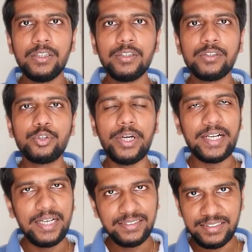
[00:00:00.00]
So I
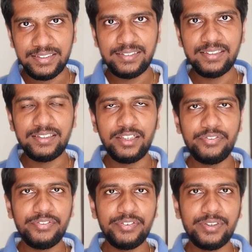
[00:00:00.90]
can't stress this
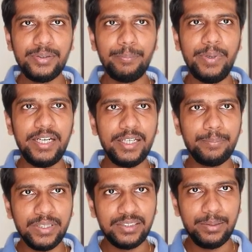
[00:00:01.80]
enough. Building
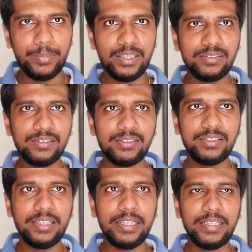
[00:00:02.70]
muscle mass
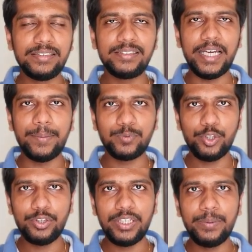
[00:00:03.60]
is
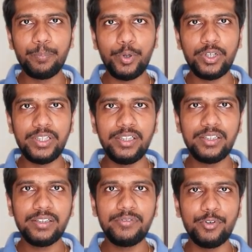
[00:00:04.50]
absolutely important
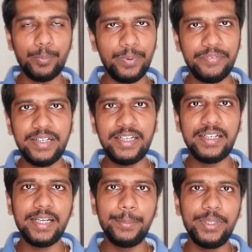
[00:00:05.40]
for preventing
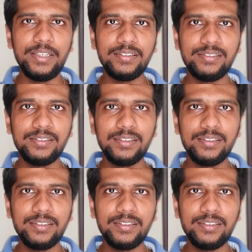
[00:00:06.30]
diabetes.